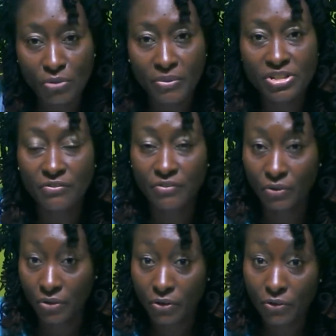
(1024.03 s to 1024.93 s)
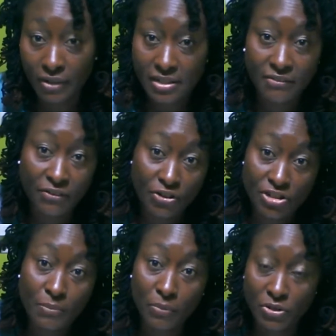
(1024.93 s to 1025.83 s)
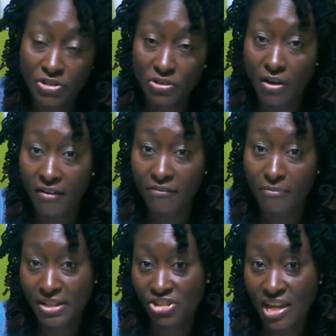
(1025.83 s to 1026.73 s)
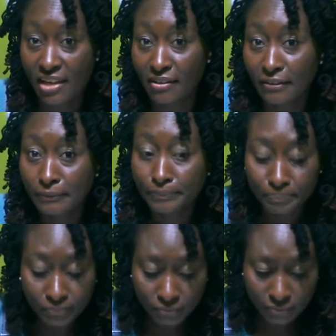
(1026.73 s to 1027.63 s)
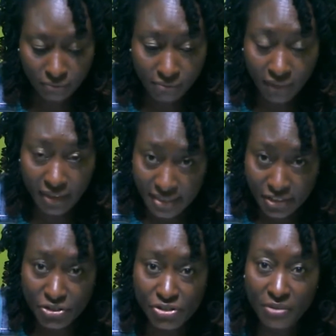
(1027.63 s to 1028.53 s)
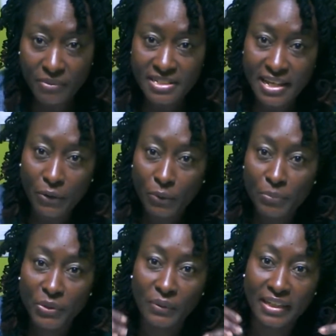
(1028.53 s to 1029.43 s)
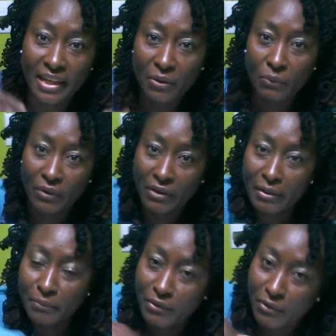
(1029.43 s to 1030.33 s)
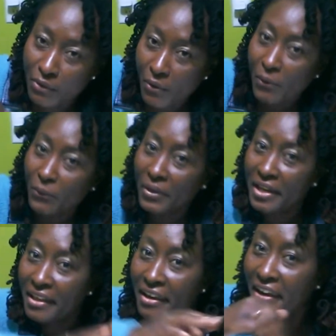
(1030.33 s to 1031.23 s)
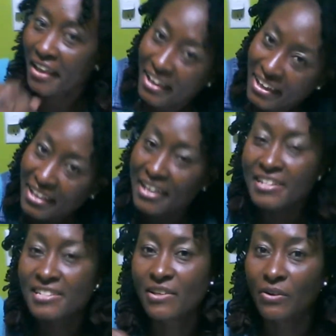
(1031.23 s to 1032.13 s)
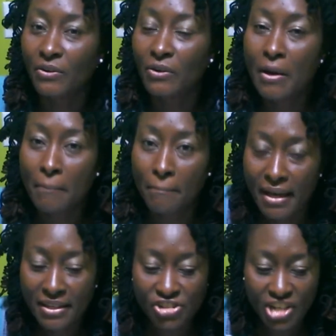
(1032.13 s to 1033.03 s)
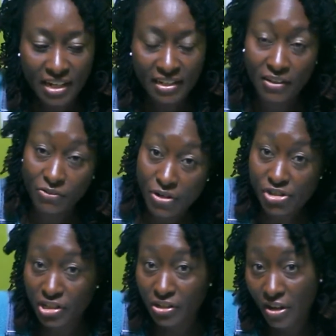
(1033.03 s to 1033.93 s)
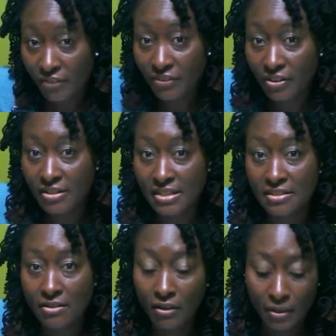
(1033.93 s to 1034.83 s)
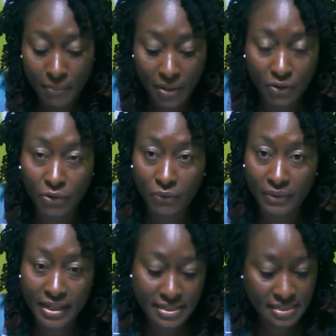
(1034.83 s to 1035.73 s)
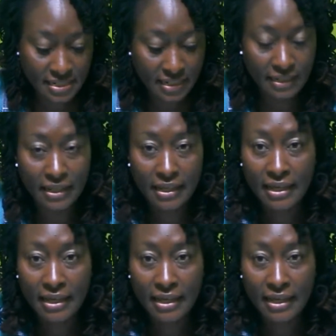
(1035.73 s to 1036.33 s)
much if you're a supporter of my channel. Thank you so much. I hope you get where I'm going. So my channel, CrushonCovers, is all about creating